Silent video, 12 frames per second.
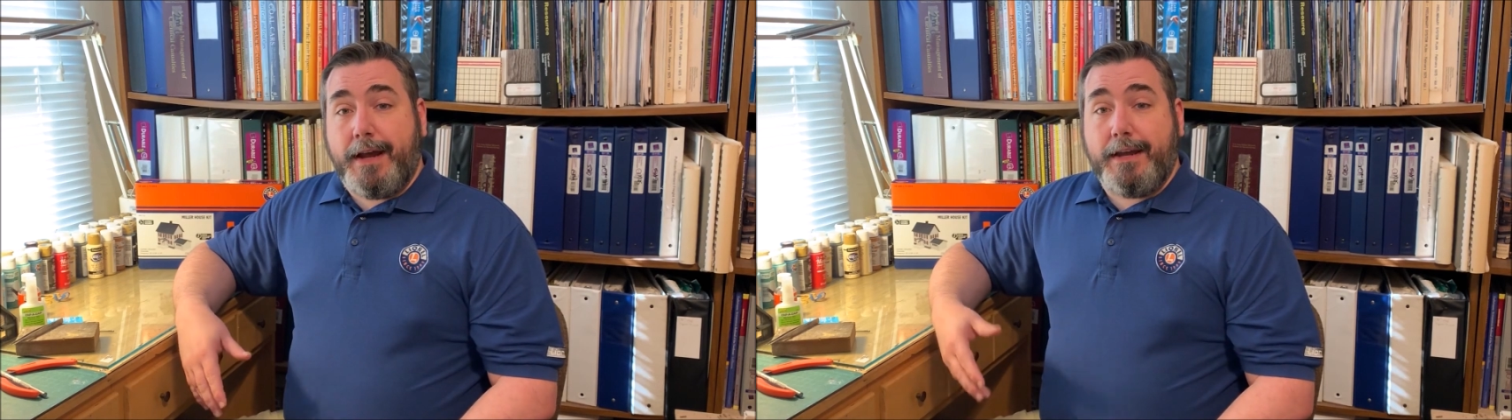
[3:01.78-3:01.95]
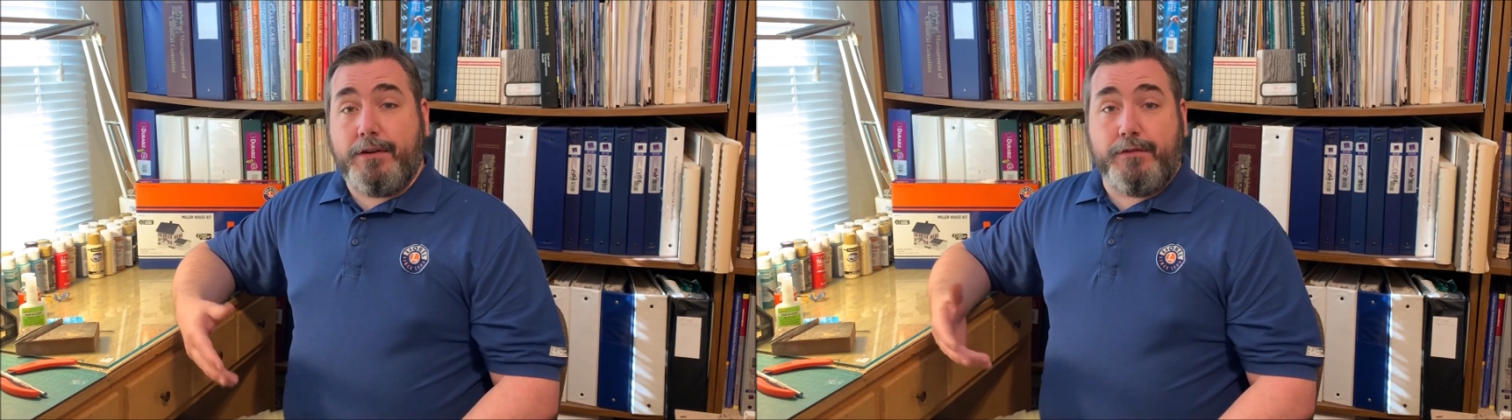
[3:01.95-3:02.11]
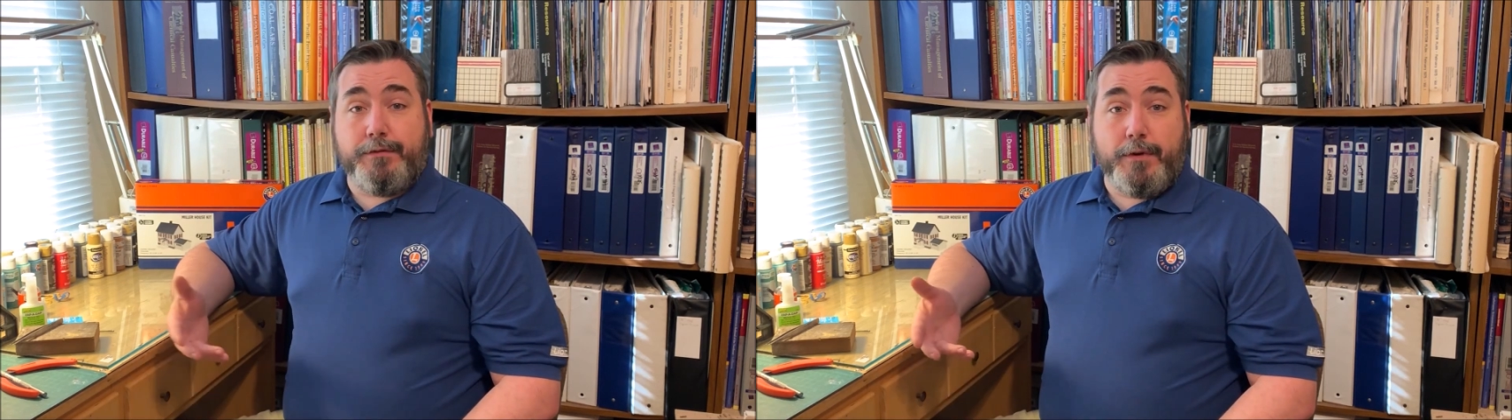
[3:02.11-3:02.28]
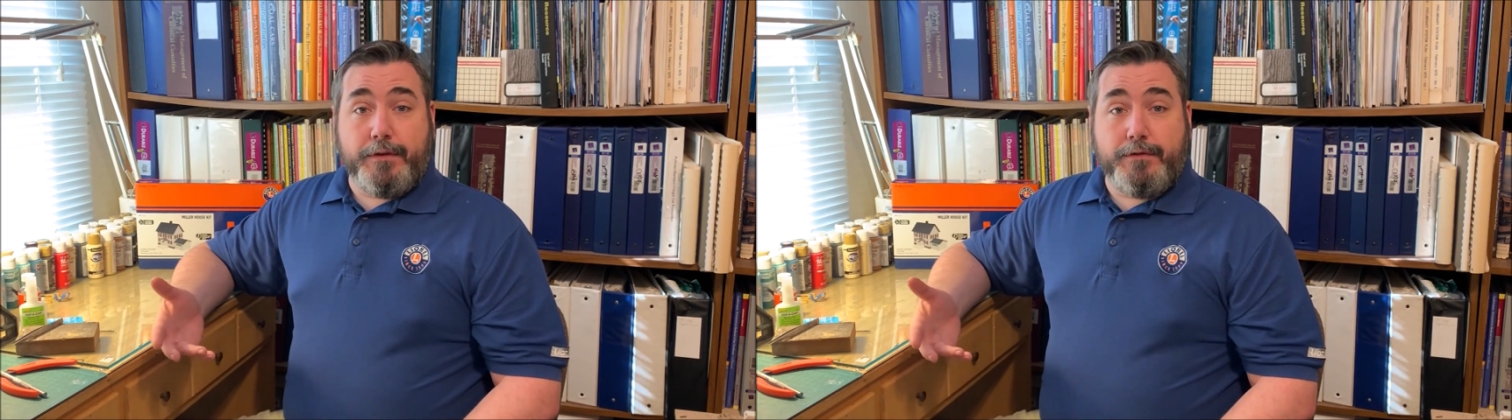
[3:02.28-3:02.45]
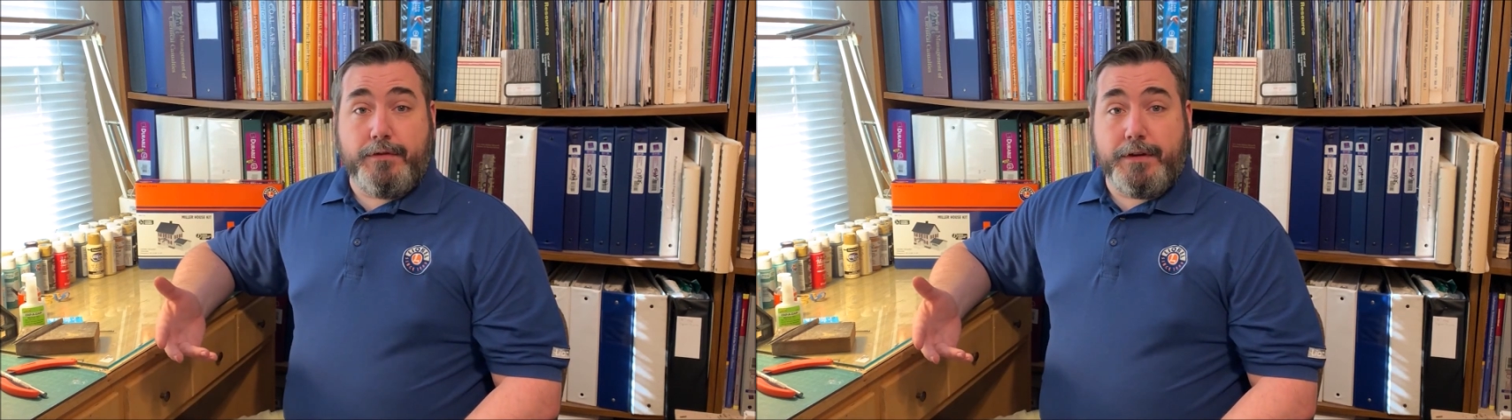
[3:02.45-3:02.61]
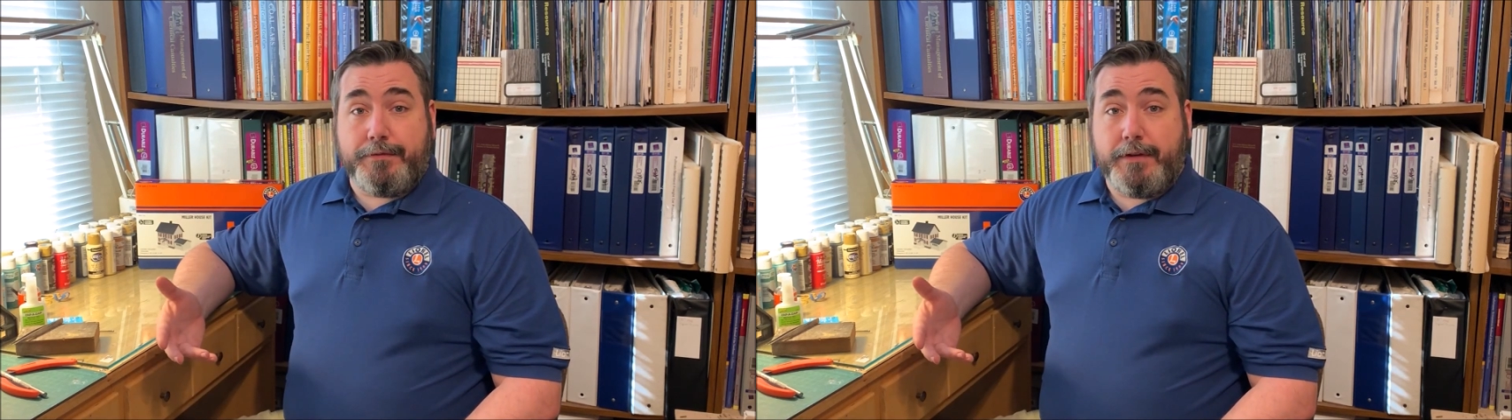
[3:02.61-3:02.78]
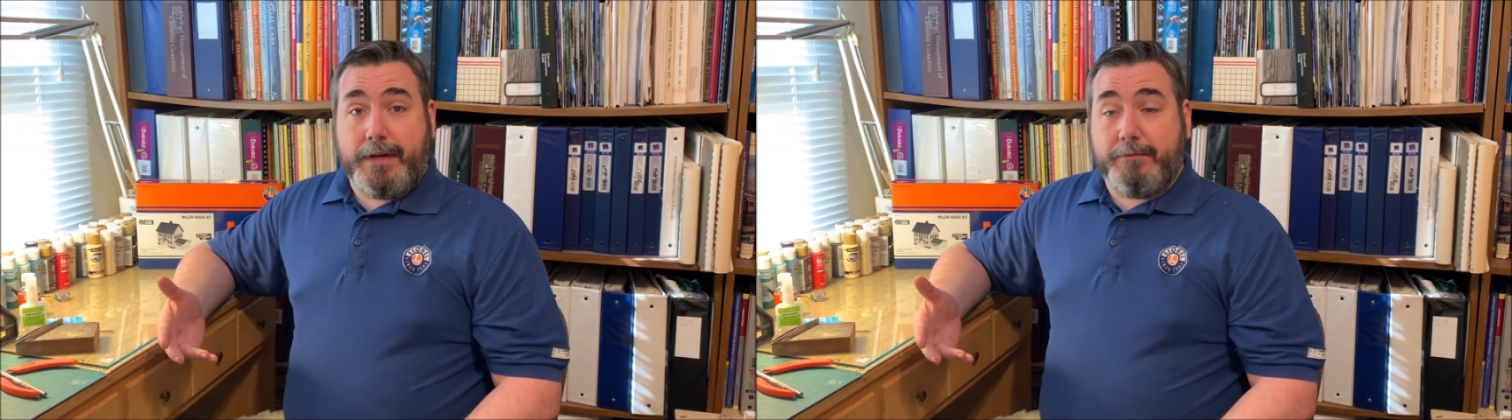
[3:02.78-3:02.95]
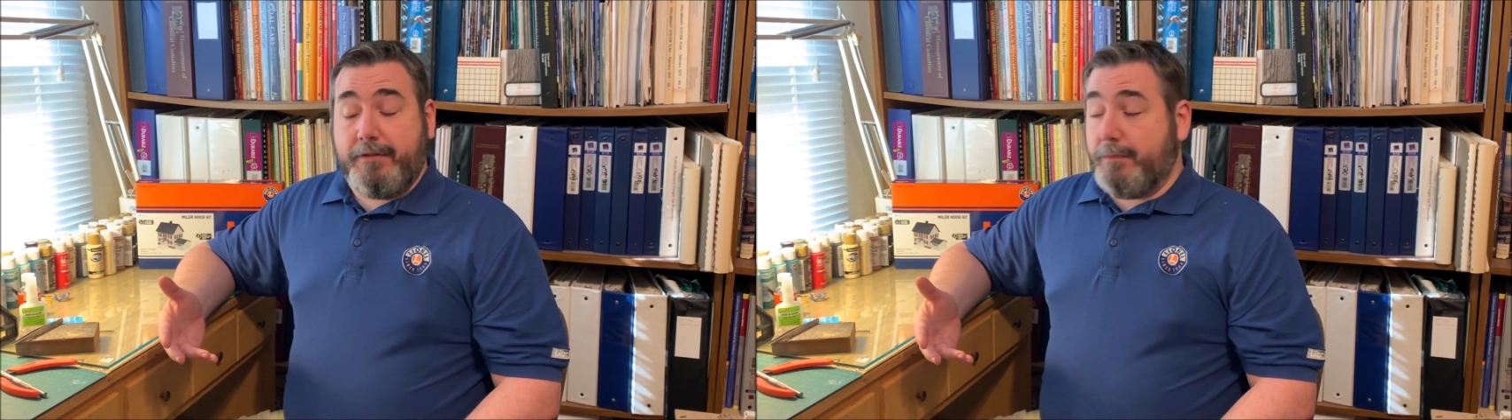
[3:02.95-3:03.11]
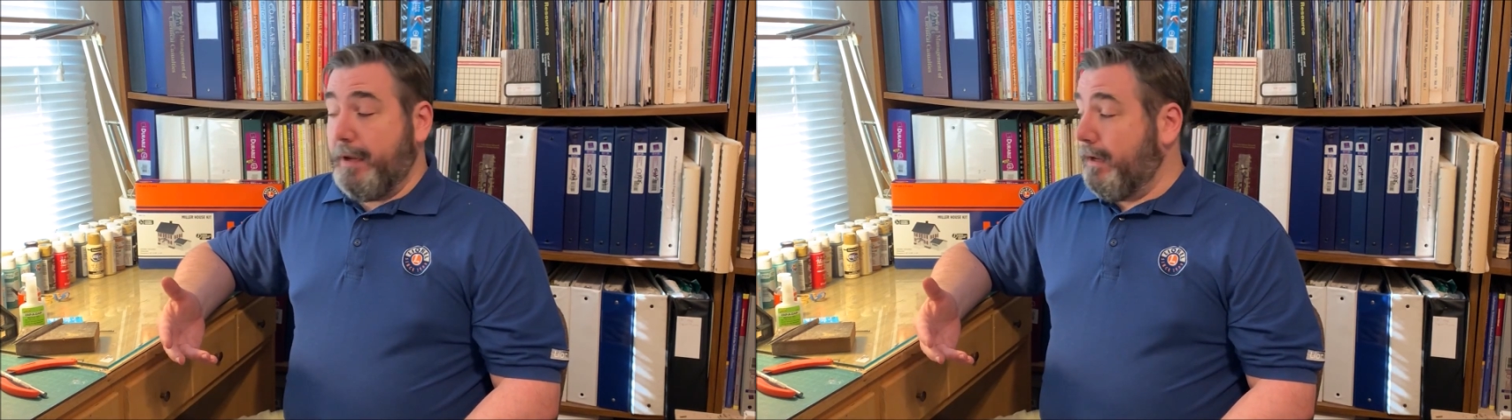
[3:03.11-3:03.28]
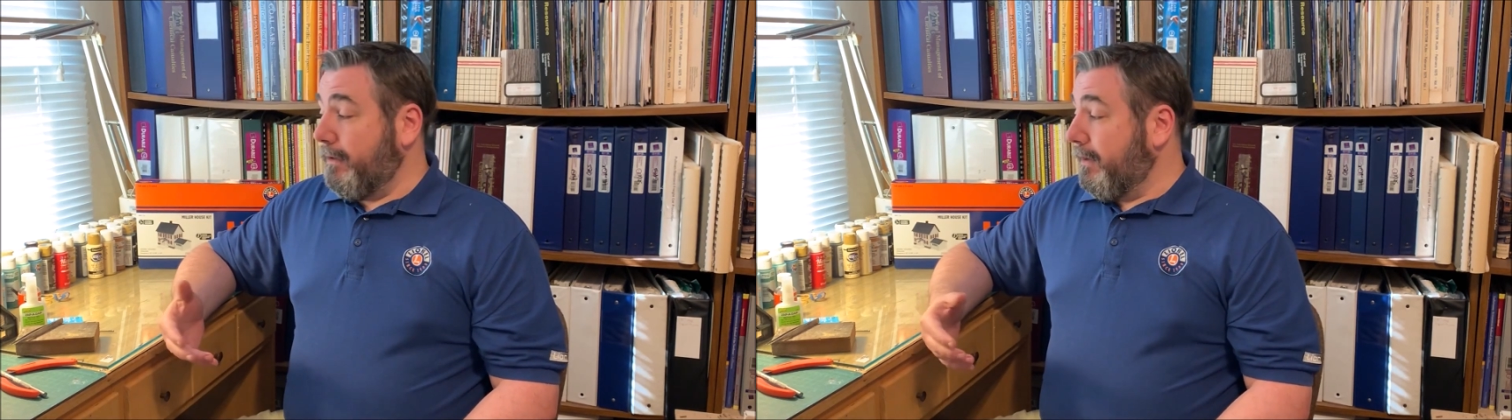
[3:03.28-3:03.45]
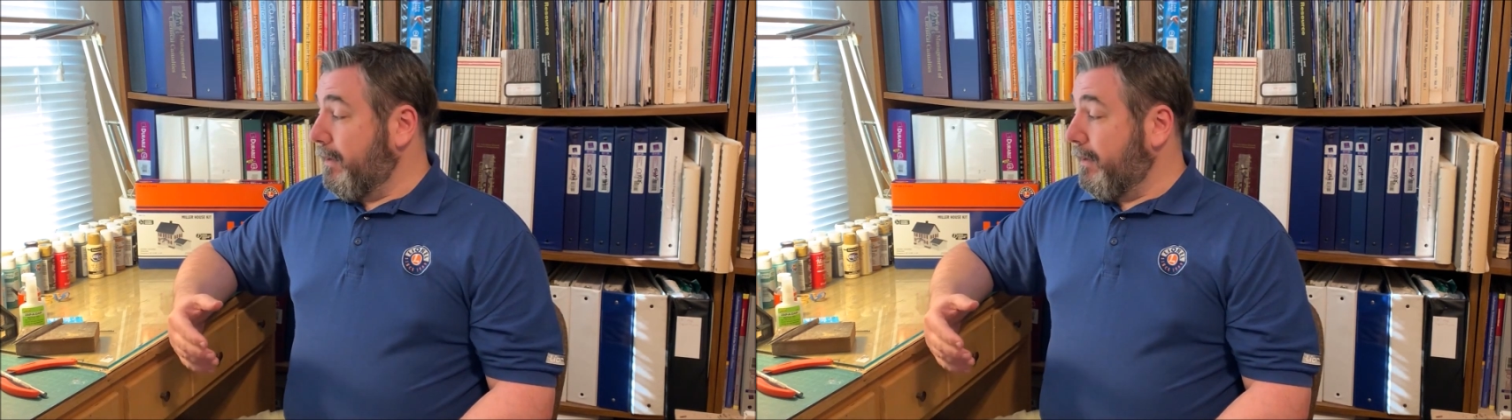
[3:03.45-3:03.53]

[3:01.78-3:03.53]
I use one of two different types of paint.